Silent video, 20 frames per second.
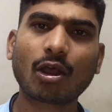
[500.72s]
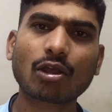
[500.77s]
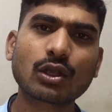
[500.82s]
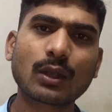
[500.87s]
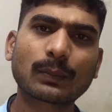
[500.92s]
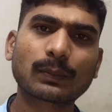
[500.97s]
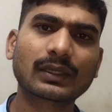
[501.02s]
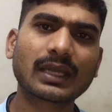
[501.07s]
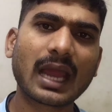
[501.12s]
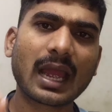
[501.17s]

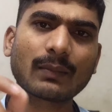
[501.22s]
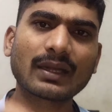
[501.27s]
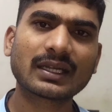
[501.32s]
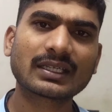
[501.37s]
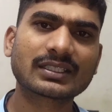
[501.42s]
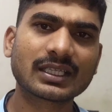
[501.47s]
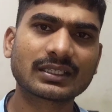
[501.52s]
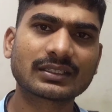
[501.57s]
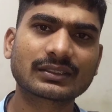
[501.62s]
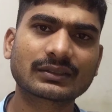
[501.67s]
Because of
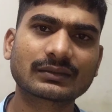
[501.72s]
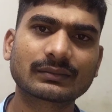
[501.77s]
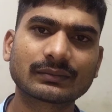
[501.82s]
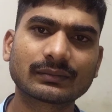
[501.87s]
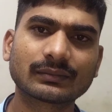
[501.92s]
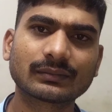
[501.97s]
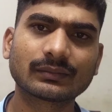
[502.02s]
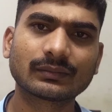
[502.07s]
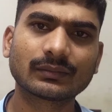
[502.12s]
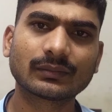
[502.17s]
climate
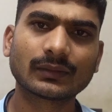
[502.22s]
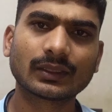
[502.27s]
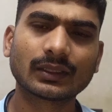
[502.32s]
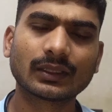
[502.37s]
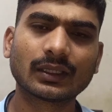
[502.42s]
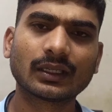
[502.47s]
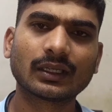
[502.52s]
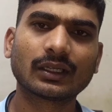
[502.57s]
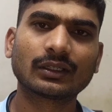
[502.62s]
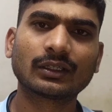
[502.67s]
change,
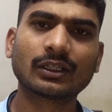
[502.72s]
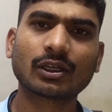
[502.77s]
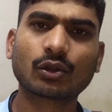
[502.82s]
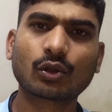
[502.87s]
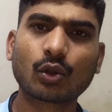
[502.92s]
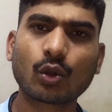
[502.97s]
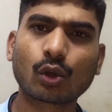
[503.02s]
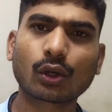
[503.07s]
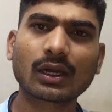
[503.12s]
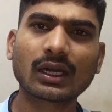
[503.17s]

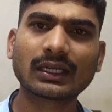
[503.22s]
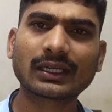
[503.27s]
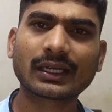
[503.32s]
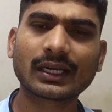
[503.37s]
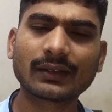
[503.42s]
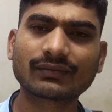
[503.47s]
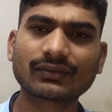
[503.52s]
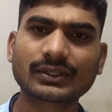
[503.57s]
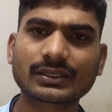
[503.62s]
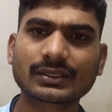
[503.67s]
the
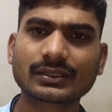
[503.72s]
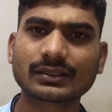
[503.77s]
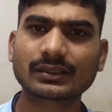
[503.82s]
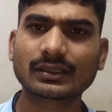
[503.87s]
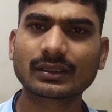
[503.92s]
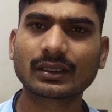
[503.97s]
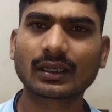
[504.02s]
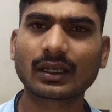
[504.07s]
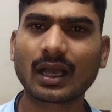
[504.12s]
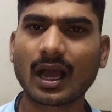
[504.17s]
coral
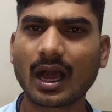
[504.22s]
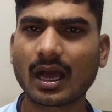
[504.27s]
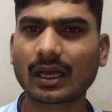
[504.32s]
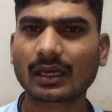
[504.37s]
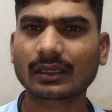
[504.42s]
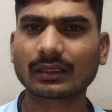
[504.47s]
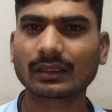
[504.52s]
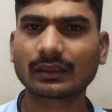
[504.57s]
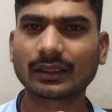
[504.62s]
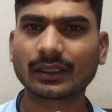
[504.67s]
reefs
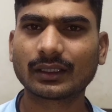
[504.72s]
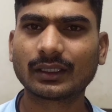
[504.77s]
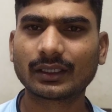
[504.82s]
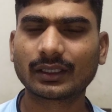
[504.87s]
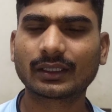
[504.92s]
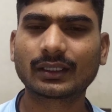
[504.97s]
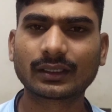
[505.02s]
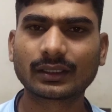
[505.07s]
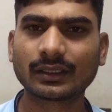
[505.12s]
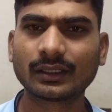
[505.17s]
are
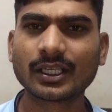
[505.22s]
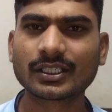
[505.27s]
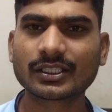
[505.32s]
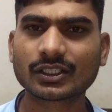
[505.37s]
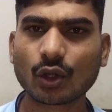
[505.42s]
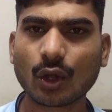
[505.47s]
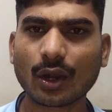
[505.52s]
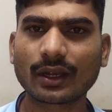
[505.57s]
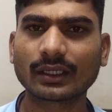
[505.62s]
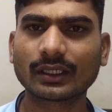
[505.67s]

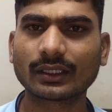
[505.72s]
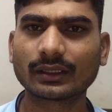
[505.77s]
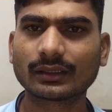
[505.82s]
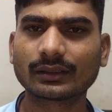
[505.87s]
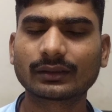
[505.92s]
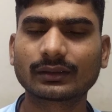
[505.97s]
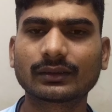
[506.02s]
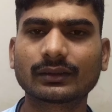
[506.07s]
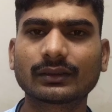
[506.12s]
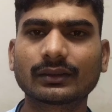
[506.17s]

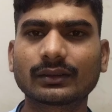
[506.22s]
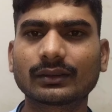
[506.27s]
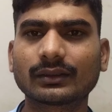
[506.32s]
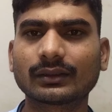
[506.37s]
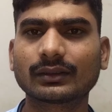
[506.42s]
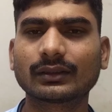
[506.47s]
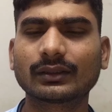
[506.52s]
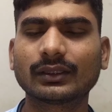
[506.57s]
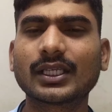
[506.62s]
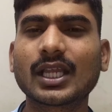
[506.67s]
destroying,
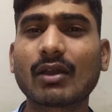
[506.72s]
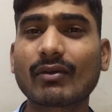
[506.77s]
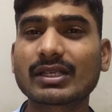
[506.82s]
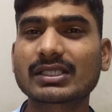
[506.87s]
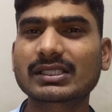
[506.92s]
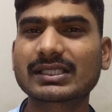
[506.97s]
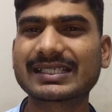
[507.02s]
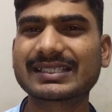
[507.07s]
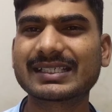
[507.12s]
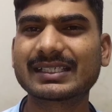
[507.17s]

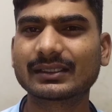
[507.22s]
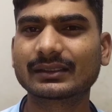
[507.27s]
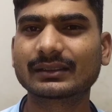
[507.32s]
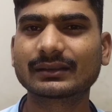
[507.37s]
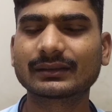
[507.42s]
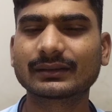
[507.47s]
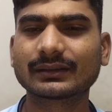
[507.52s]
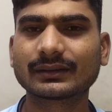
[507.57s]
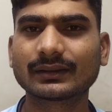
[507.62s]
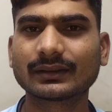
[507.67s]

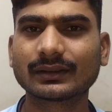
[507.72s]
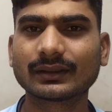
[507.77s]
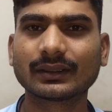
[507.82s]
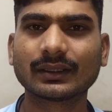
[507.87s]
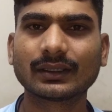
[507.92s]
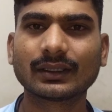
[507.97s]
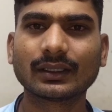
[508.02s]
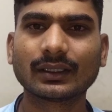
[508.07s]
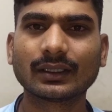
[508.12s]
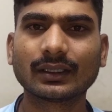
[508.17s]
devastating.
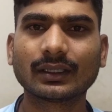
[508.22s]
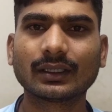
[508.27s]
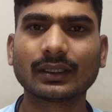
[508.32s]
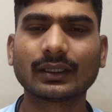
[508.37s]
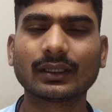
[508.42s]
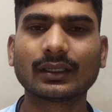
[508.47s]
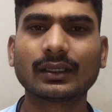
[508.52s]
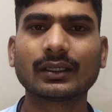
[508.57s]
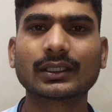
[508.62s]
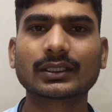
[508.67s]

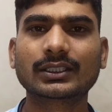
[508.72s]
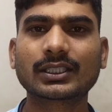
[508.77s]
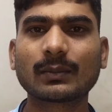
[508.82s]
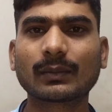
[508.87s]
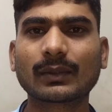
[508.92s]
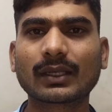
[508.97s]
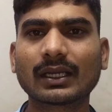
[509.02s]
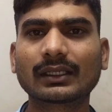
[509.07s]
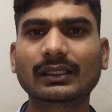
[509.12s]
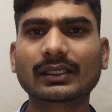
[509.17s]

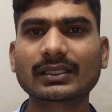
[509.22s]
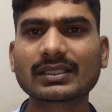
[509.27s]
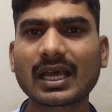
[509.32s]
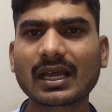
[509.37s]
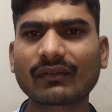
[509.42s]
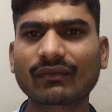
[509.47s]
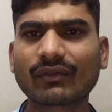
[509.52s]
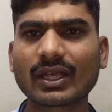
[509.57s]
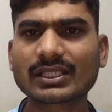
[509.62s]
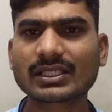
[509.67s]
Some
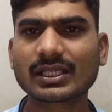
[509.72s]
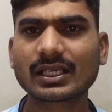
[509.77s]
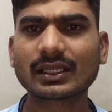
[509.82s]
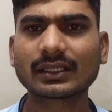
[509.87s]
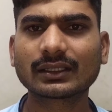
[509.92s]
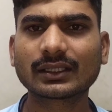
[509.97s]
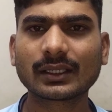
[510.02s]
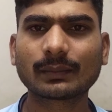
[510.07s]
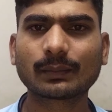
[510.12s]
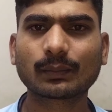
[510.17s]
countries are
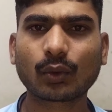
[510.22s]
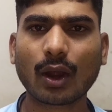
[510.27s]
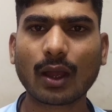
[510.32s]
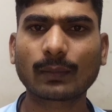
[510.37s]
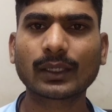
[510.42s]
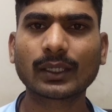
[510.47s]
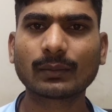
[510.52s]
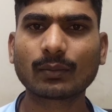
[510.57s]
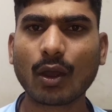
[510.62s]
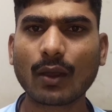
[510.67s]
facing the
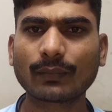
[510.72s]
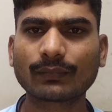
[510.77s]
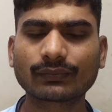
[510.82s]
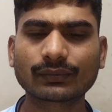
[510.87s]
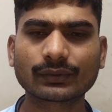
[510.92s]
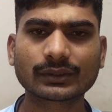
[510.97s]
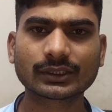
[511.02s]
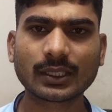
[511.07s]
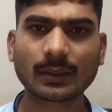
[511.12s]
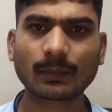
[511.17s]
problem
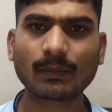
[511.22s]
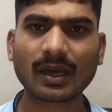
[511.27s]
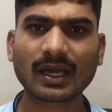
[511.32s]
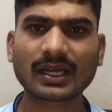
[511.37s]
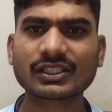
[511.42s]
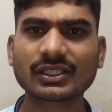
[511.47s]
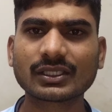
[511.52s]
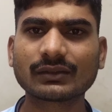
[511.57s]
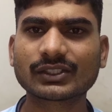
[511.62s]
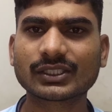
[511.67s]
of
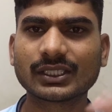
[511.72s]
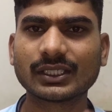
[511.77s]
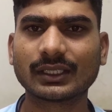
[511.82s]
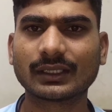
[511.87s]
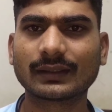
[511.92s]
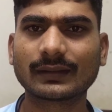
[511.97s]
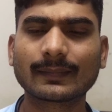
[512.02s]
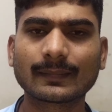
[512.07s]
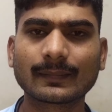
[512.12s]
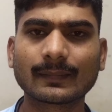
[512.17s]
submerging
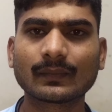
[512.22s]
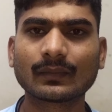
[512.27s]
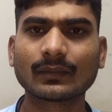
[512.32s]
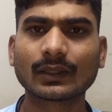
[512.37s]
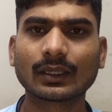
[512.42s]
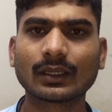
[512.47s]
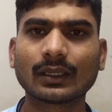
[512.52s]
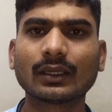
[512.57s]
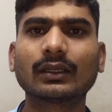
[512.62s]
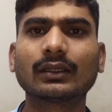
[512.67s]
sea.
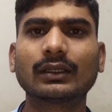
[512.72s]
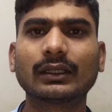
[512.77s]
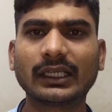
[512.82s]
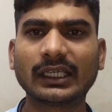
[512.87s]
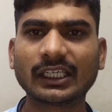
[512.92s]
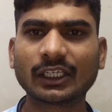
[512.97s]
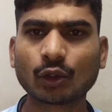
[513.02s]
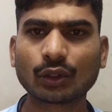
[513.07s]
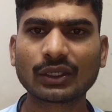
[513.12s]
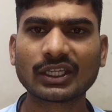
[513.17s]

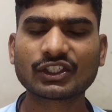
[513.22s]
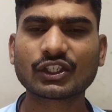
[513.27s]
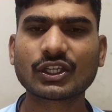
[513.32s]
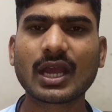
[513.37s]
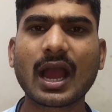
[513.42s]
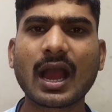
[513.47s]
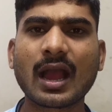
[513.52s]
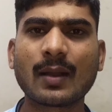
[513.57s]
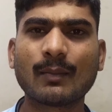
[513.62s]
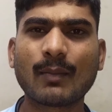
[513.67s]

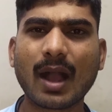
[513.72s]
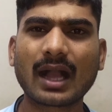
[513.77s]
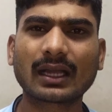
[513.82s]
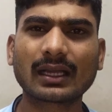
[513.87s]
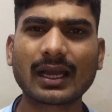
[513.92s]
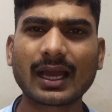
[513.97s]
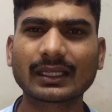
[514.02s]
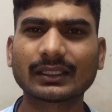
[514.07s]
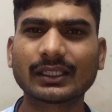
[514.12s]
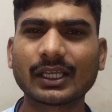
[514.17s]
Indonesia,
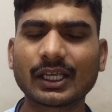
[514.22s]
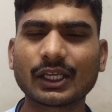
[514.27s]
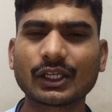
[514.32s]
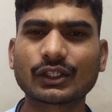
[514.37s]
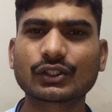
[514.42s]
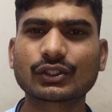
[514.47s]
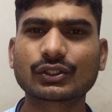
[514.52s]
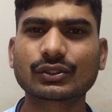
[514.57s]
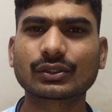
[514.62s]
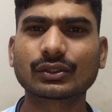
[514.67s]

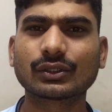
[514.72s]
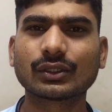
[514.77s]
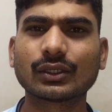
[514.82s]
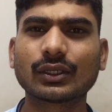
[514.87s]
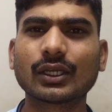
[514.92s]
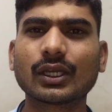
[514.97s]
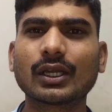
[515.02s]
Bangladesh,